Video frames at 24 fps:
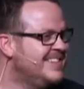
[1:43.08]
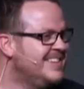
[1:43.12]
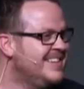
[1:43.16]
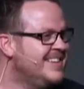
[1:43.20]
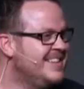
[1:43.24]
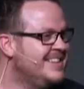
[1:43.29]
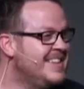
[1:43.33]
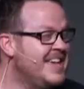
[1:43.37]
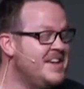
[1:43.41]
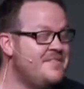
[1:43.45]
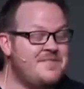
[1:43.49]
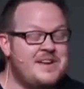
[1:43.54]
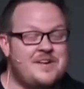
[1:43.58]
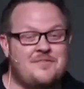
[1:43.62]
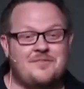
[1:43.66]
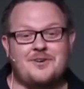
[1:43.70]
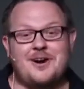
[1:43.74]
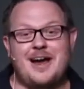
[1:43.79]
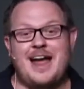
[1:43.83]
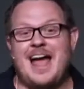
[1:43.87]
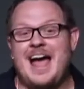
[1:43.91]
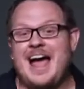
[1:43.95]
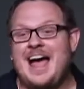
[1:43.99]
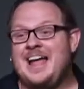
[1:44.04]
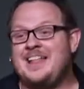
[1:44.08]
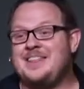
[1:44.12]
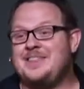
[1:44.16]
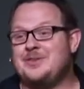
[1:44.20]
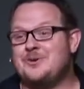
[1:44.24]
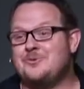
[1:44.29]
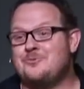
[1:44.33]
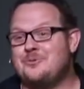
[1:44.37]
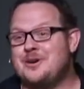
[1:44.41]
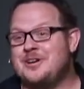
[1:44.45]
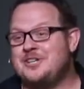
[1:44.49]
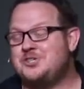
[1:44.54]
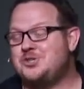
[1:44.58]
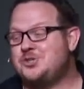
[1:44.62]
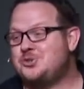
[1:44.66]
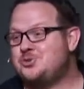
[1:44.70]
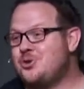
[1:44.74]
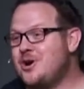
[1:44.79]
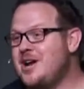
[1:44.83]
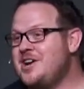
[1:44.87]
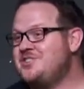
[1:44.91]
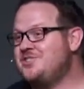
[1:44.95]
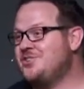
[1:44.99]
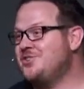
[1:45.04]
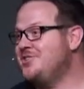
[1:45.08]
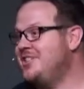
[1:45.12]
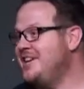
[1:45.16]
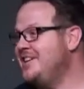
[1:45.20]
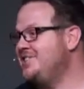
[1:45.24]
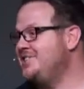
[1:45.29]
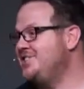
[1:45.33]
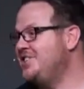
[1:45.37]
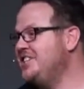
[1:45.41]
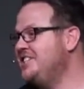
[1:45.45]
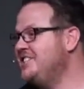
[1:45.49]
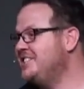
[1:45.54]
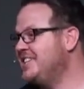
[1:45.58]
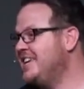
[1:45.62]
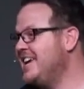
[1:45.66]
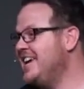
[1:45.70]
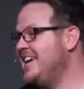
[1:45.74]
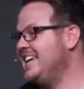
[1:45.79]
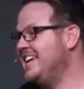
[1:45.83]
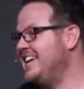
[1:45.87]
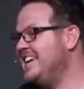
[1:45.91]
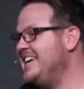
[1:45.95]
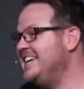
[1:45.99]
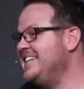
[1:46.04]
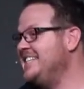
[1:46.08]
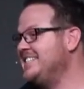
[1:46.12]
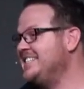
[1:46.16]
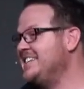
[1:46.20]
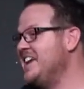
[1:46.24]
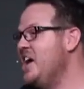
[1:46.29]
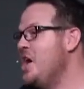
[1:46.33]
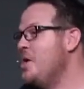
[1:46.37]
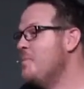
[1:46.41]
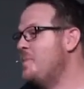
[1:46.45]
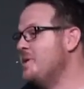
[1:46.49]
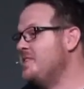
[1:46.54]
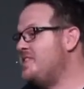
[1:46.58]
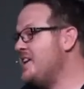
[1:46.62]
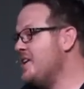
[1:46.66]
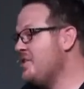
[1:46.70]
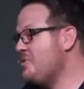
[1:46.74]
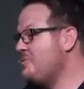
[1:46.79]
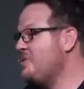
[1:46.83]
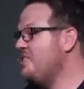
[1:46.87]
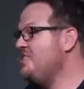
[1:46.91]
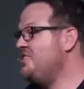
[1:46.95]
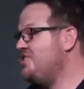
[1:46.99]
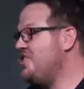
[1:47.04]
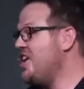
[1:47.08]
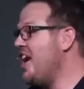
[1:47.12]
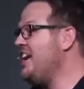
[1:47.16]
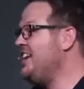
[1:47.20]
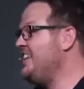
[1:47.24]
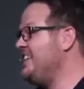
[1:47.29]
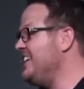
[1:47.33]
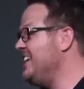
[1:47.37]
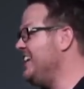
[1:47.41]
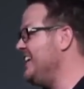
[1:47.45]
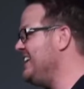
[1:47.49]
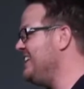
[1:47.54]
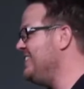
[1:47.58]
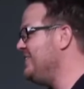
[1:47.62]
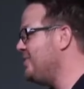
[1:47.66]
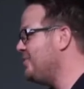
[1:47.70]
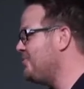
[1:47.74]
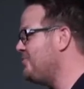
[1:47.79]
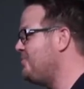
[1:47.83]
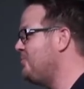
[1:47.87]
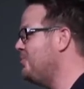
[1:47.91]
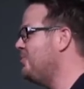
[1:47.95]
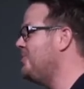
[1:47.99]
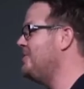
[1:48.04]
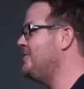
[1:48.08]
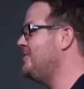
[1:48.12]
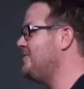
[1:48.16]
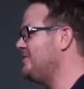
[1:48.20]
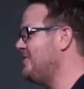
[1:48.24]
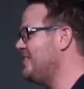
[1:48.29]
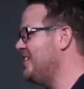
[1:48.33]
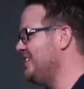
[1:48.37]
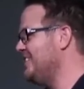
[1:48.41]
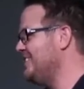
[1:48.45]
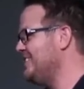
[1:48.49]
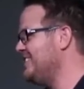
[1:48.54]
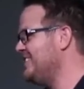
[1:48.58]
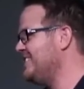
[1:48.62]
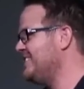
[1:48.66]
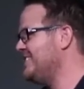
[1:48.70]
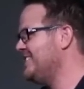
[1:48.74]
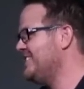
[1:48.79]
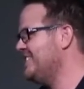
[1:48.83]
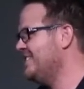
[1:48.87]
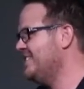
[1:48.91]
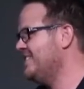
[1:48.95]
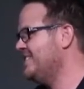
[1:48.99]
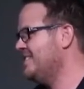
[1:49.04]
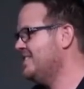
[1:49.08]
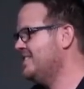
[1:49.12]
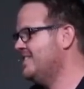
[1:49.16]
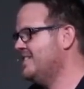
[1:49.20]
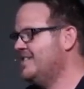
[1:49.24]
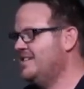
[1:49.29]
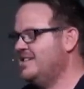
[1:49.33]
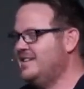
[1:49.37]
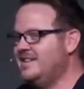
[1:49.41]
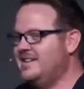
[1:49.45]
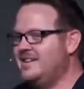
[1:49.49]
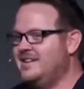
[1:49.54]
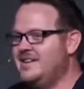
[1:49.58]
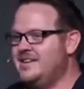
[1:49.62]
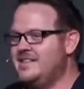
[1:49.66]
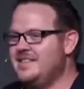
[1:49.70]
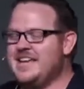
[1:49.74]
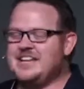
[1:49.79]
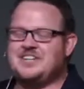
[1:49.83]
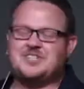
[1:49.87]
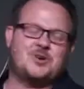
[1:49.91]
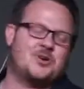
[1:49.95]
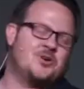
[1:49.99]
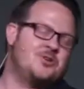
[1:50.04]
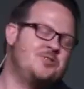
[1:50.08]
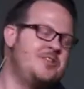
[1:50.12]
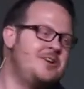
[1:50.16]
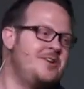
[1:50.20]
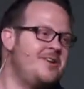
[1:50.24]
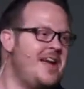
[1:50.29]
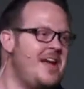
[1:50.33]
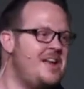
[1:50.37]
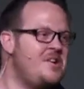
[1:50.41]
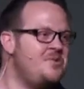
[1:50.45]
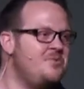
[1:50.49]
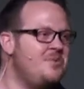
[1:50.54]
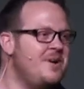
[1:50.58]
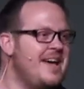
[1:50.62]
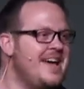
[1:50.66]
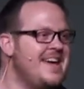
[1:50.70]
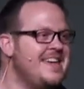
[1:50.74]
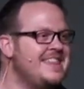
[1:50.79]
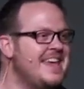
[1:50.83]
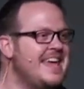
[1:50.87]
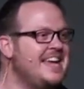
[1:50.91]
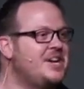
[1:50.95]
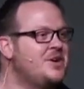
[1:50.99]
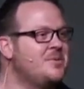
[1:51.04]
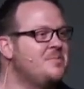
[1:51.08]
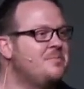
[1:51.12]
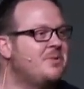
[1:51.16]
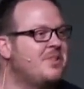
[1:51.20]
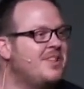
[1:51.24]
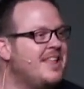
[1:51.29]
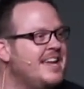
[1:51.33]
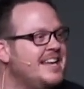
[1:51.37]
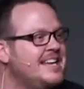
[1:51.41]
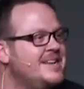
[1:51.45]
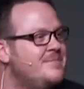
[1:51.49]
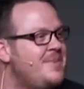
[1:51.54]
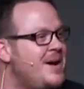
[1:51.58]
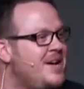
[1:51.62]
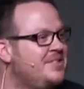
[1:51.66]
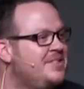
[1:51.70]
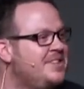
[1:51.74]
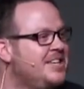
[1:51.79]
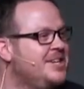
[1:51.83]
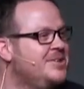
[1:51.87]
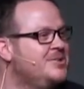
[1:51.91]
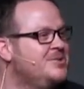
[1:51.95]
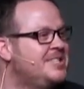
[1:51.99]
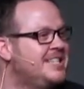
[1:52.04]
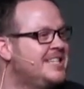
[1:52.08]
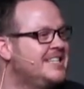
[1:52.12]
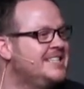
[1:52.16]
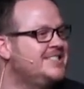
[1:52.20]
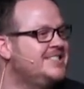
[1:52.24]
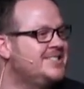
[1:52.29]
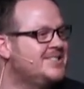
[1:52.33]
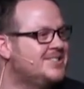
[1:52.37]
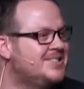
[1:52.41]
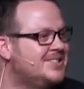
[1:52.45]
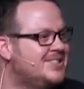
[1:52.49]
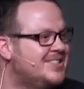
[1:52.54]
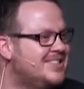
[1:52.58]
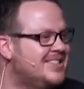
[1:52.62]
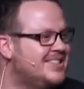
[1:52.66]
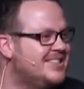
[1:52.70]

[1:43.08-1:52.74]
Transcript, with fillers: They've never had the rich treasure that cheesecake is, but they're rejecting it in their foolishness. They turn their head away. They complain about the utensil.